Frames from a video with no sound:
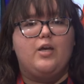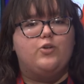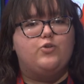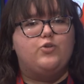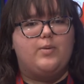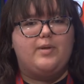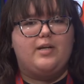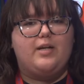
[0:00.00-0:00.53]

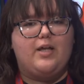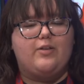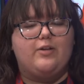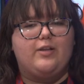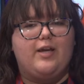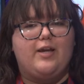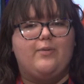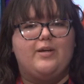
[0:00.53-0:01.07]
Dream in Another
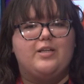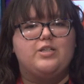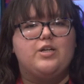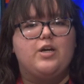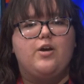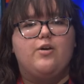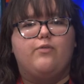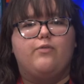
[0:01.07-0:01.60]
Language
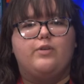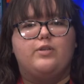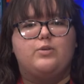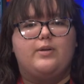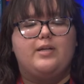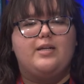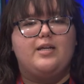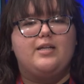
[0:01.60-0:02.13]
for the
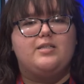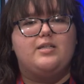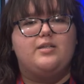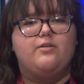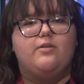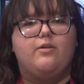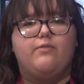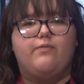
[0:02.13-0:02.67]

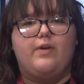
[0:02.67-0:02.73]
2019